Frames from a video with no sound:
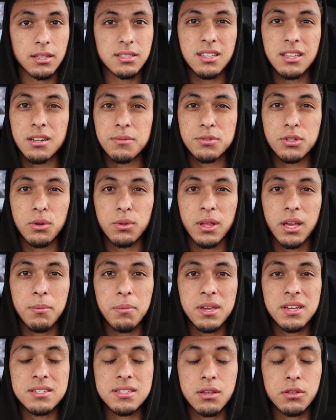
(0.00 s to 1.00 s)
I stayed up so late
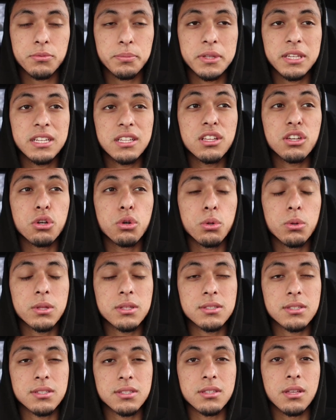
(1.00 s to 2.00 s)
because I was bleeding the
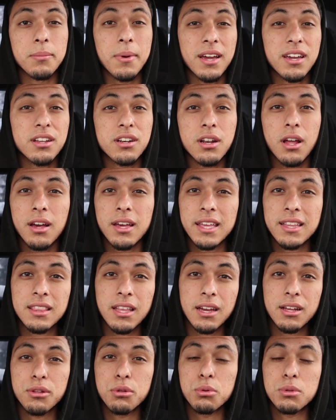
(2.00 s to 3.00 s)
coolant system. I could not get
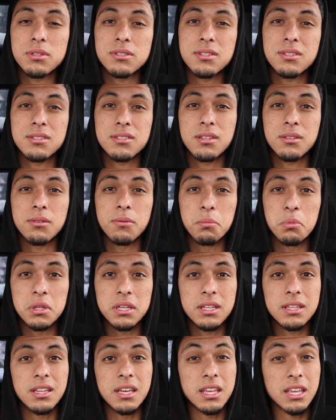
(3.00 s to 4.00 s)
that coolant system to
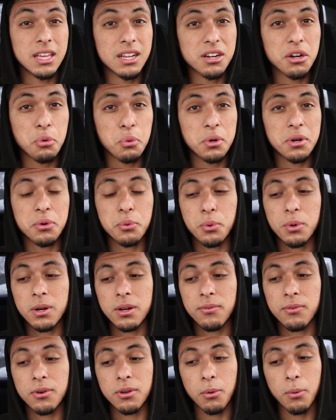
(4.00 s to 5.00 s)
bleed. The heater wouldn't
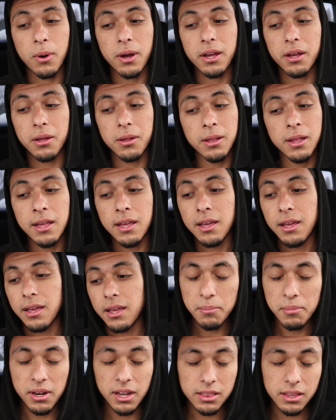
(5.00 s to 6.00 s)
work for a while,
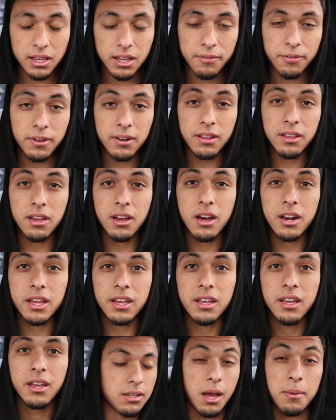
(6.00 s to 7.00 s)
but I think I finally got it.